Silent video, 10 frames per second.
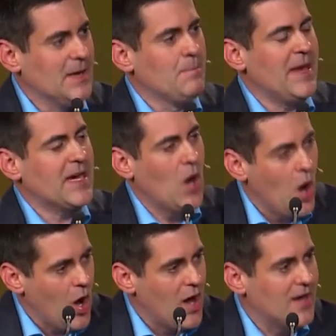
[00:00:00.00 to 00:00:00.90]

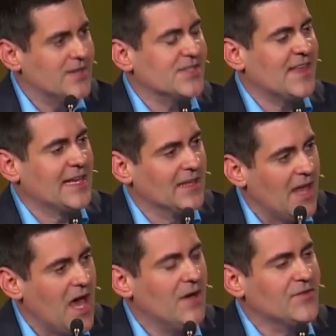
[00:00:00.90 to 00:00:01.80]
because they
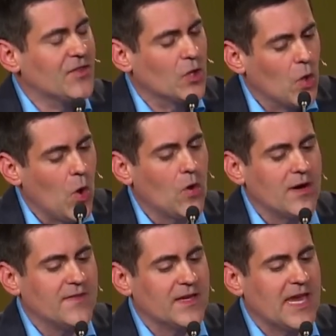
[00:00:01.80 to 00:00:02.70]
loved the
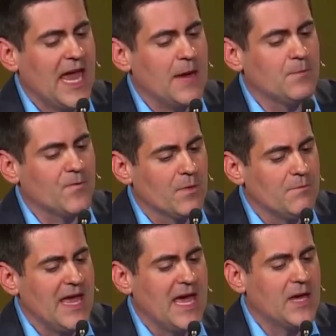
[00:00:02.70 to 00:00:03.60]
glory that came from
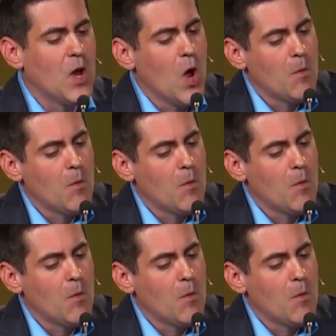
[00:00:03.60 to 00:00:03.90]
men